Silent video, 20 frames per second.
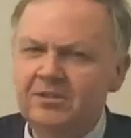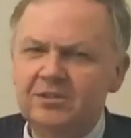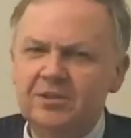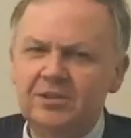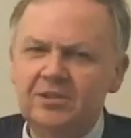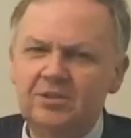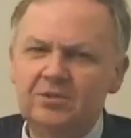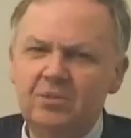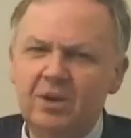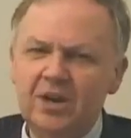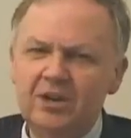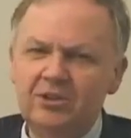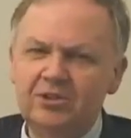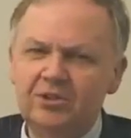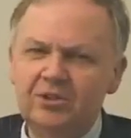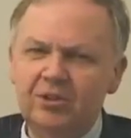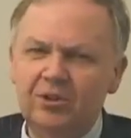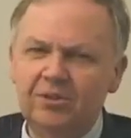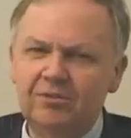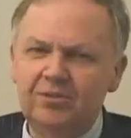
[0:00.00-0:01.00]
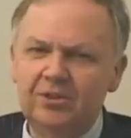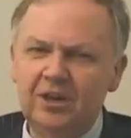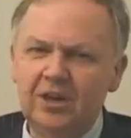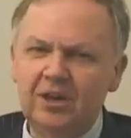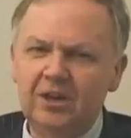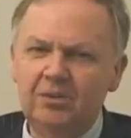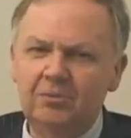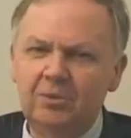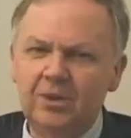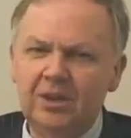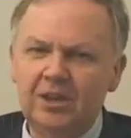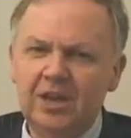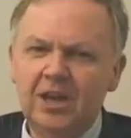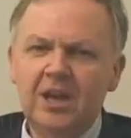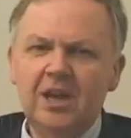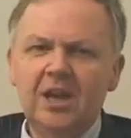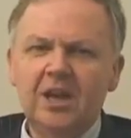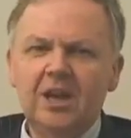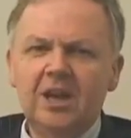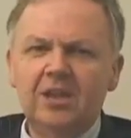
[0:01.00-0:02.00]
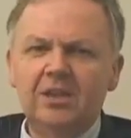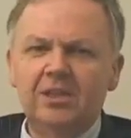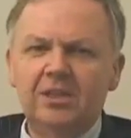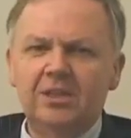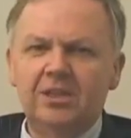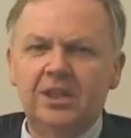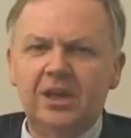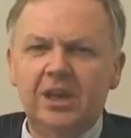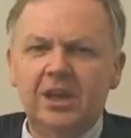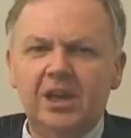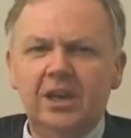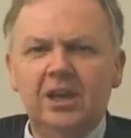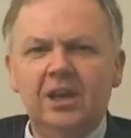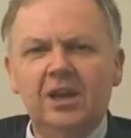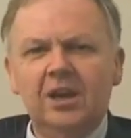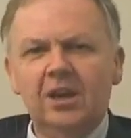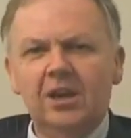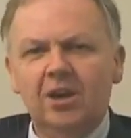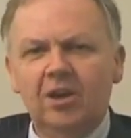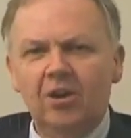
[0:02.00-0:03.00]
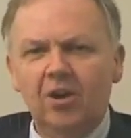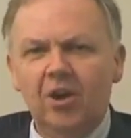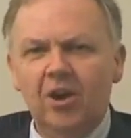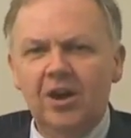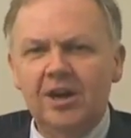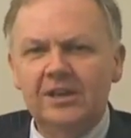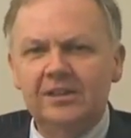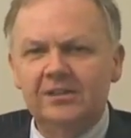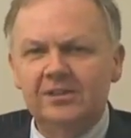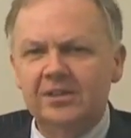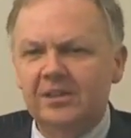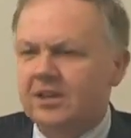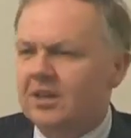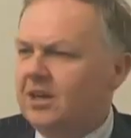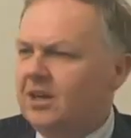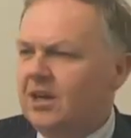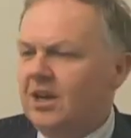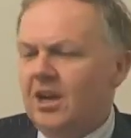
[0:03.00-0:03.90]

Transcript: the situation of dealing with the client's